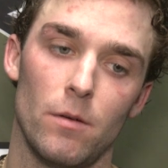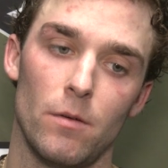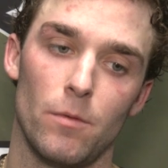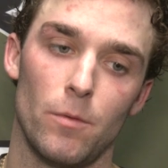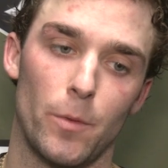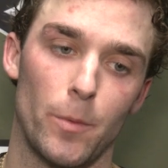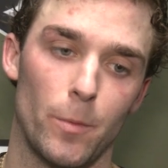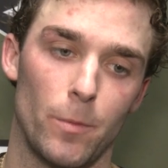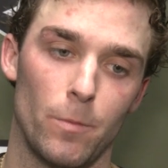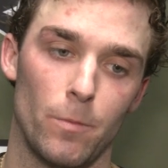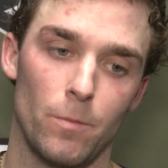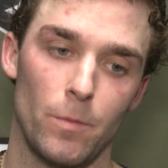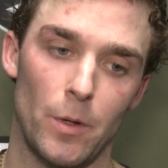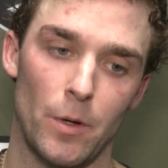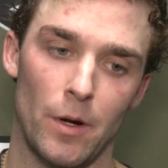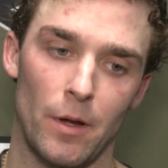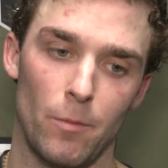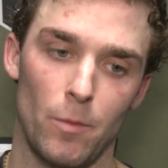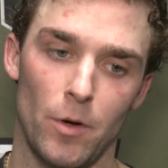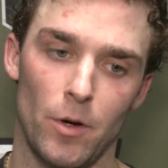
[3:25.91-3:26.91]
we
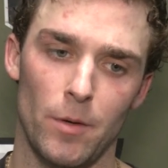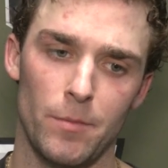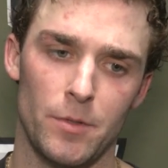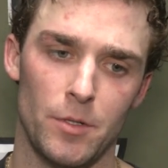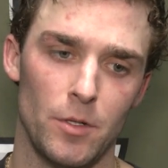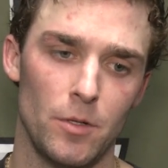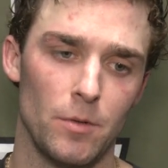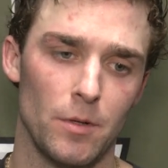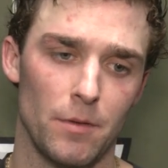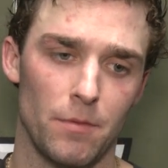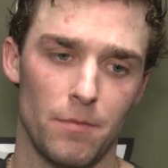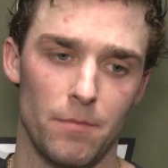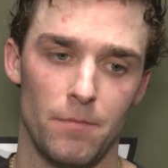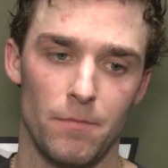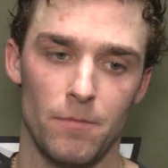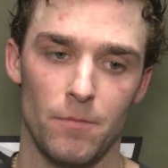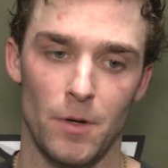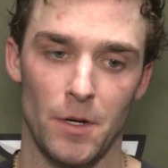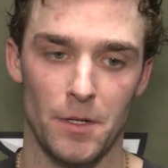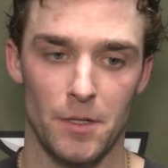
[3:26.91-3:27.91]
were up 2 with
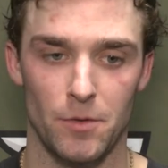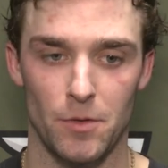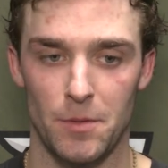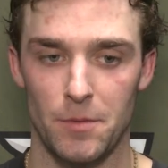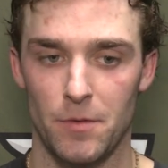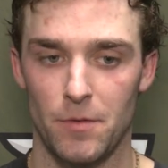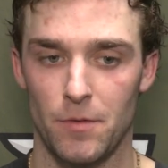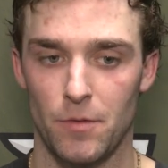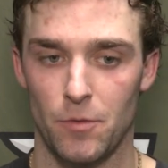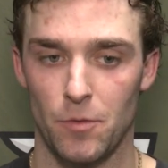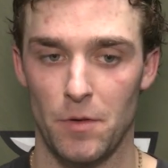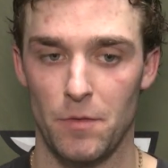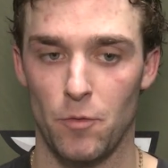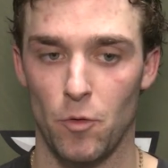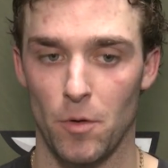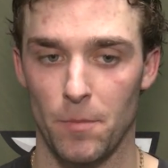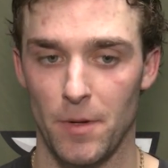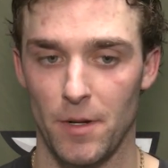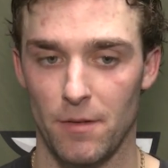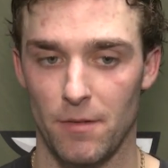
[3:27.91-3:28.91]

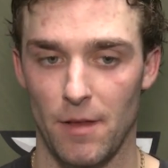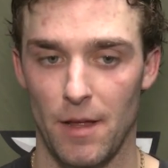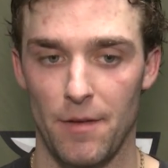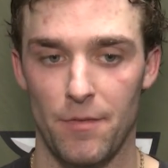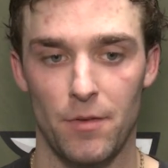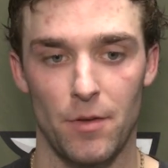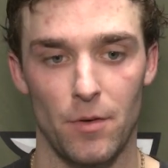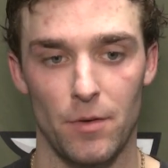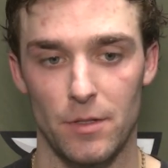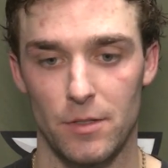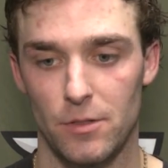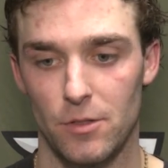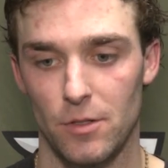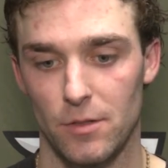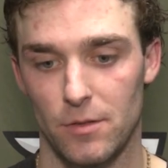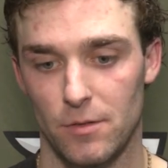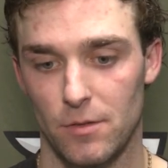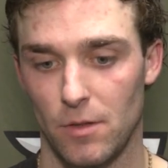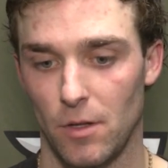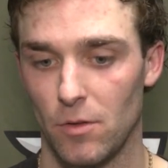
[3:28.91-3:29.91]
3-4 minutes left, so it's
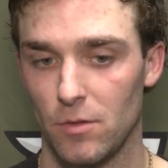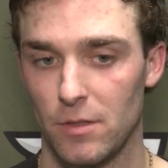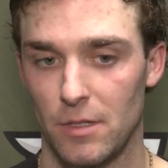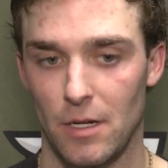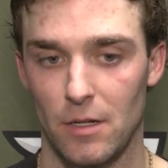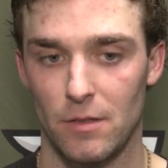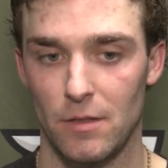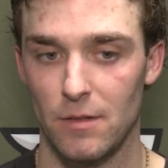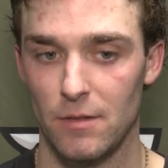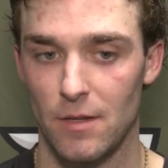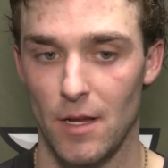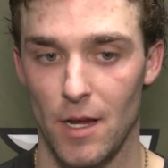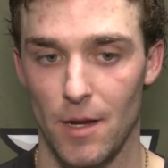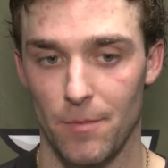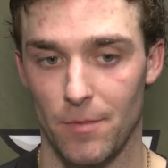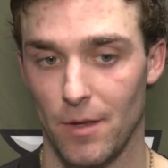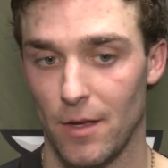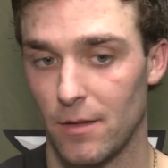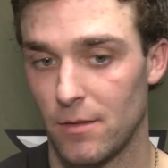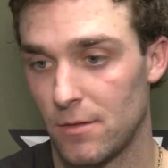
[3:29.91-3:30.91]
just closing out these
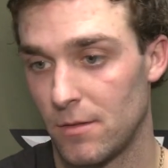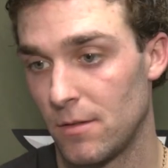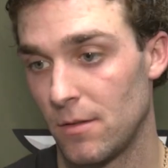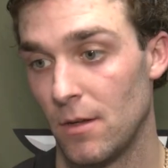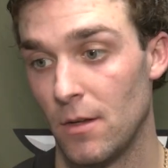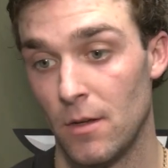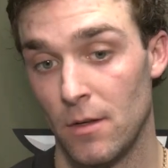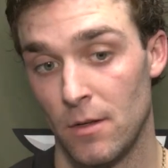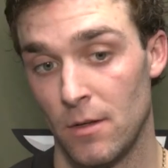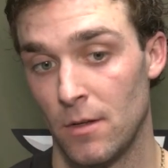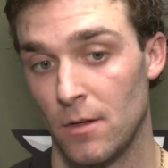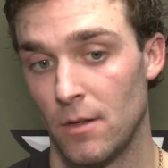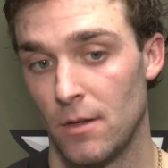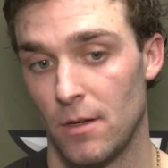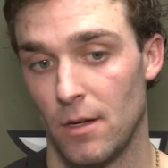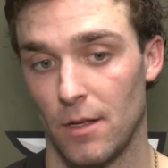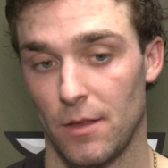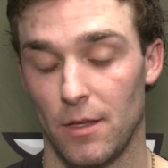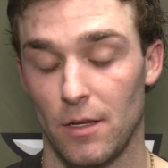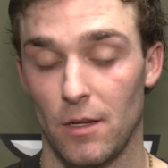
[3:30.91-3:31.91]
games. I
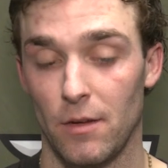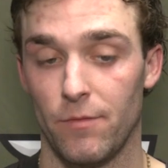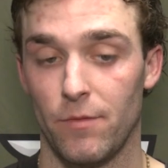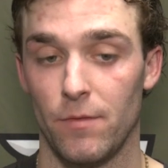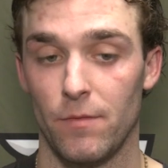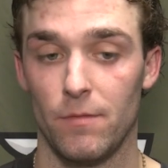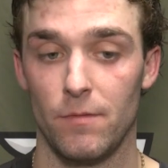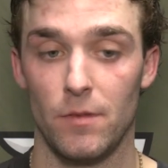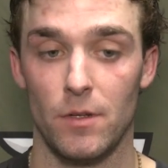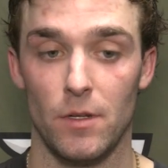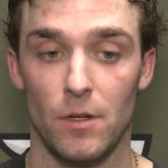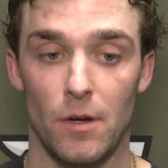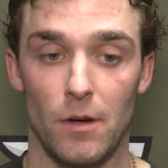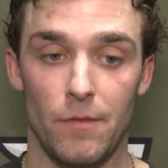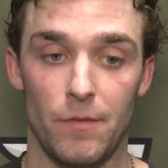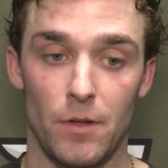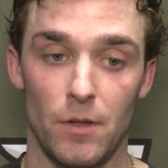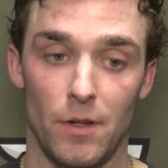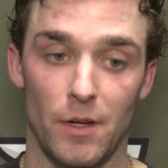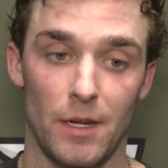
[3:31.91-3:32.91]
think if
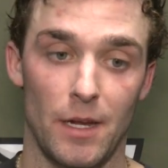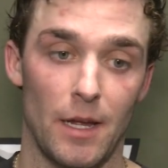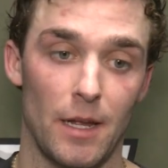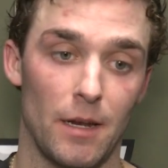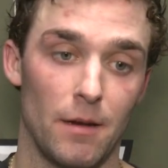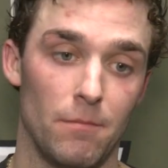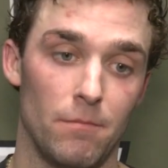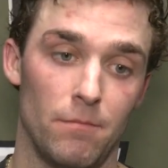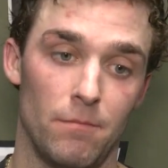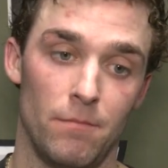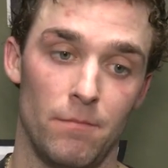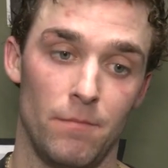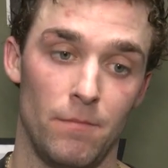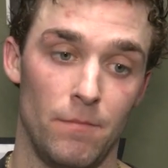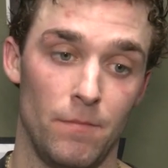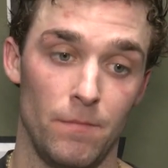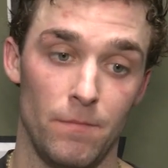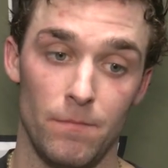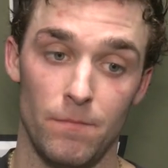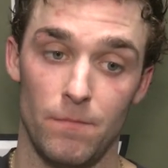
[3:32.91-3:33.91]
you look at
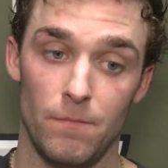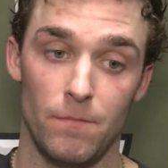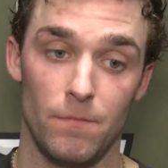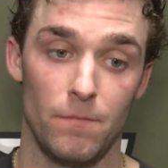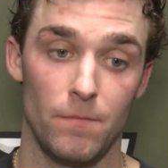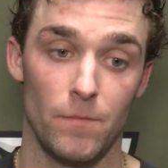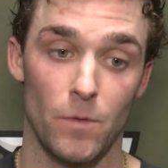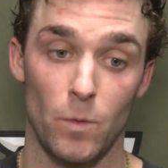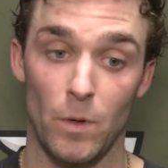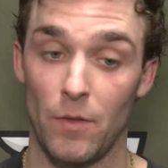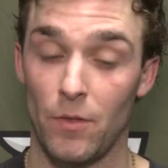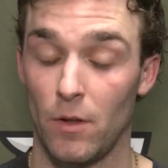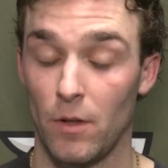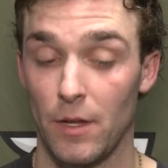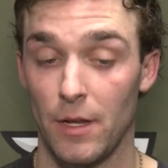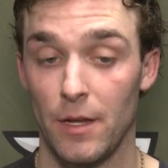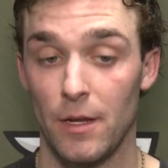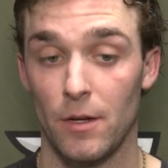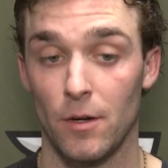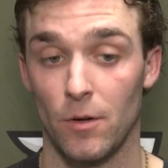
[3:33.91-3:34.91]
around the
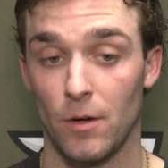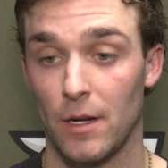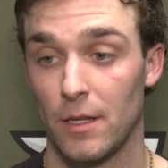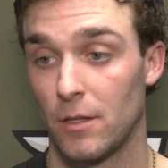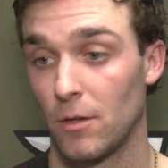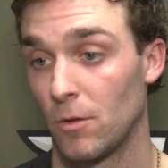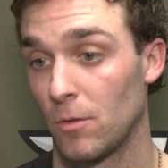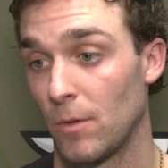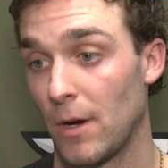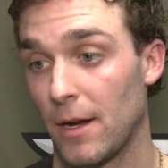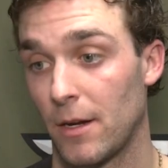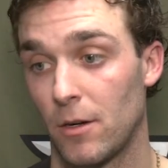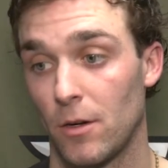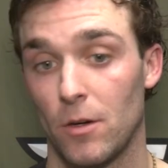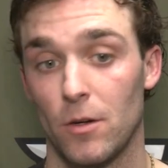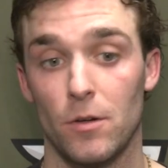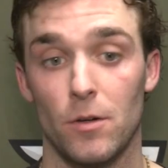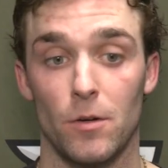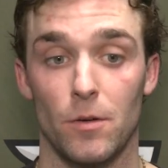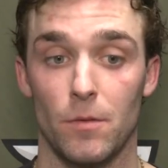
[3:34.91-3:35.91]
league or at their
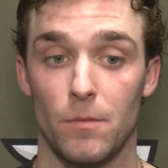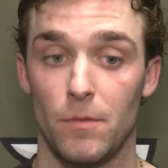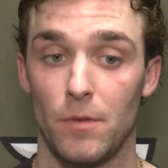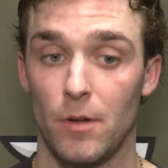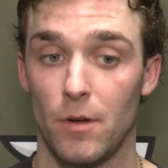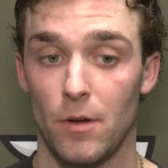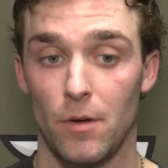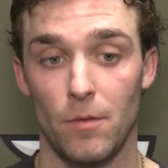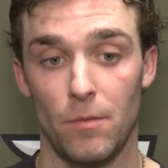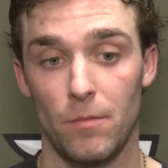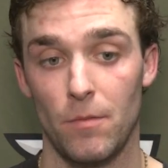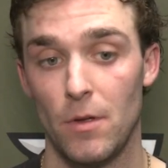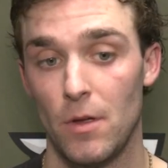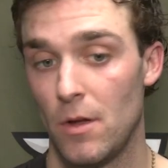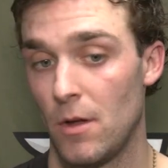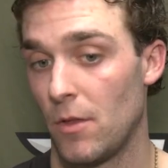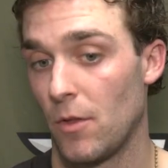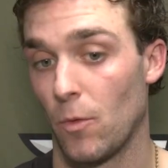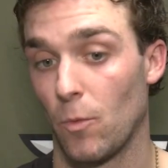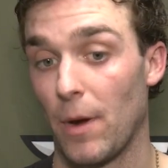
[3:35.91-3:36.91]
record or
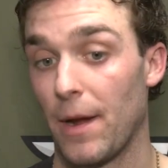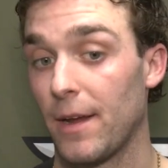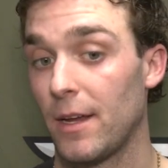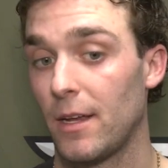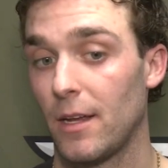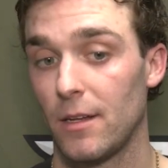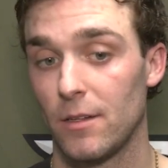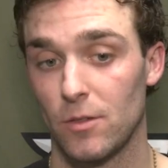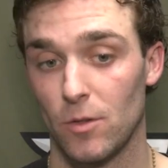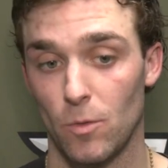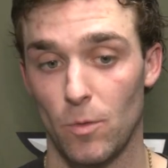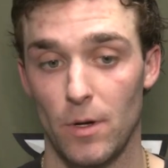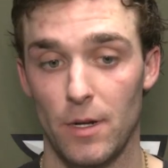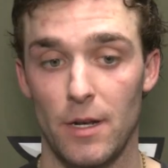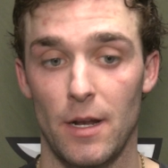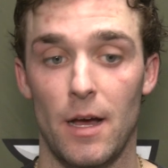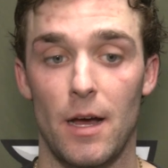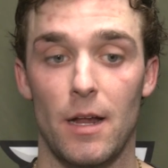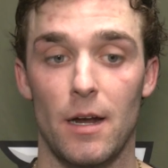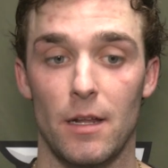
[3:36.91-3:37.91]
the rankings or
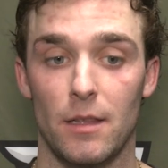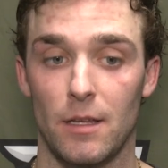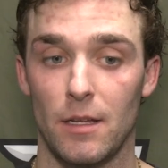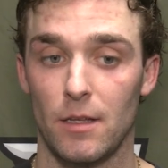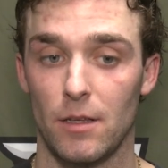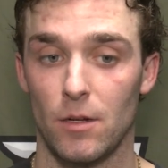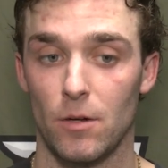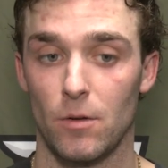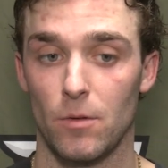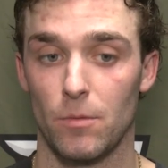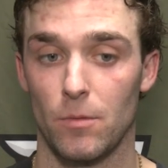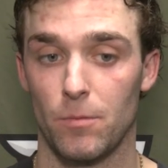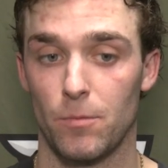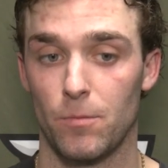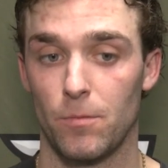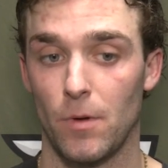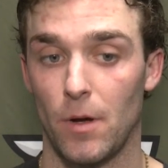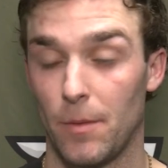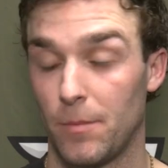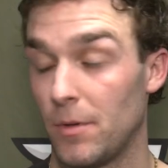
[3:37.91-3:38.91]
whatnot, I think they're
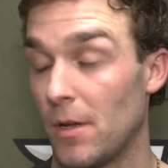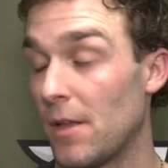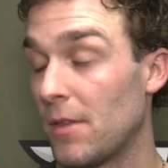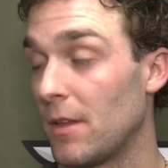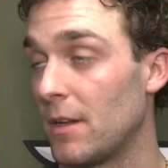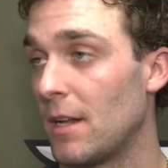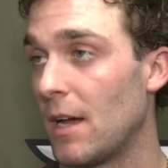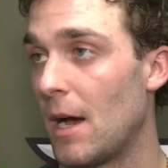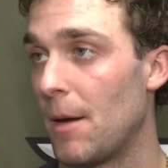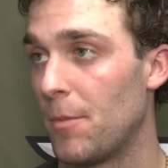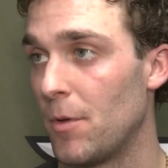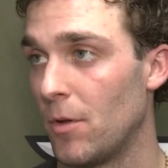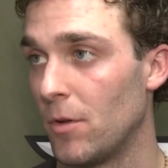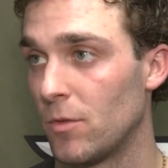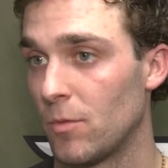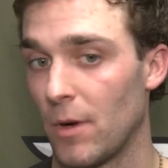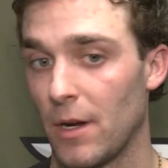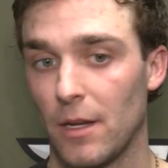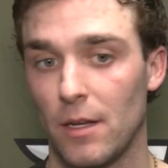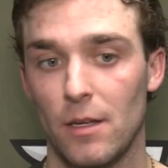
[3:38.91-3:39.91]
up at the top of
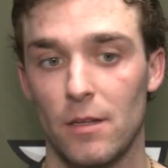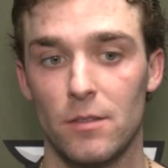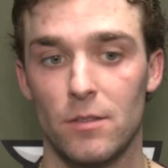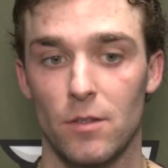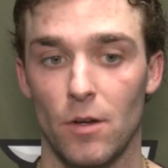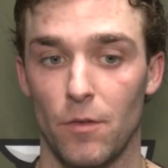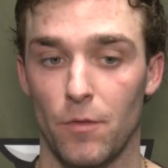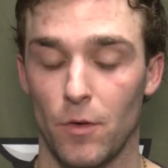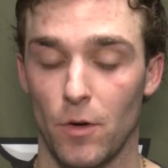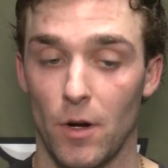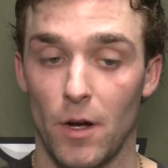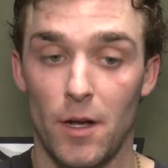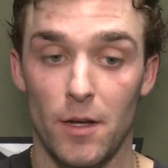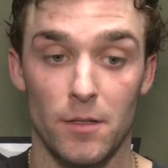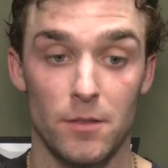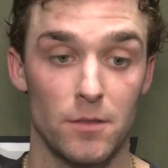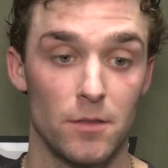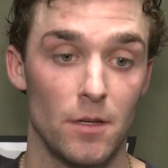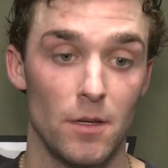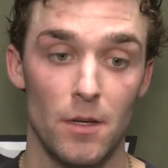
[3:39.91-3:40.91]
those rankings. So for
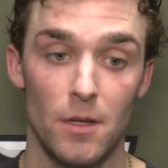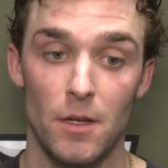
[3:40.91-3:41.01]
us,